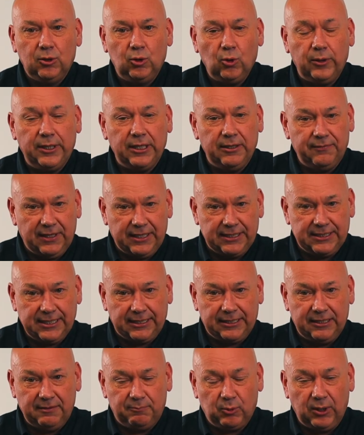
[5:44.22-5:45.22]
Talking of the
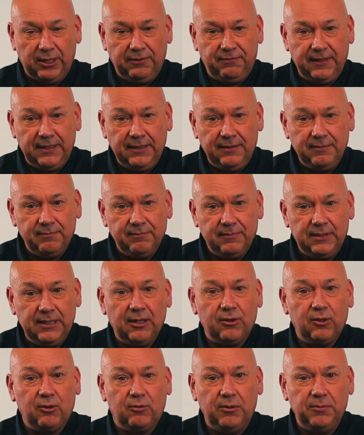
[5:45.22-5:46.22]
executive briefing, the
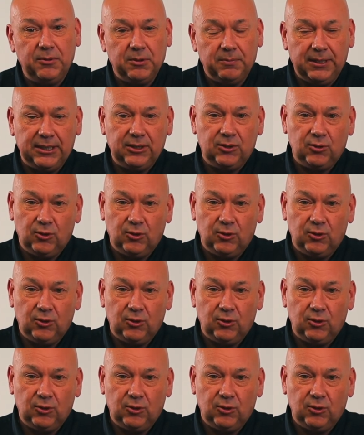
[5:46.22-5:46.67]
other group to make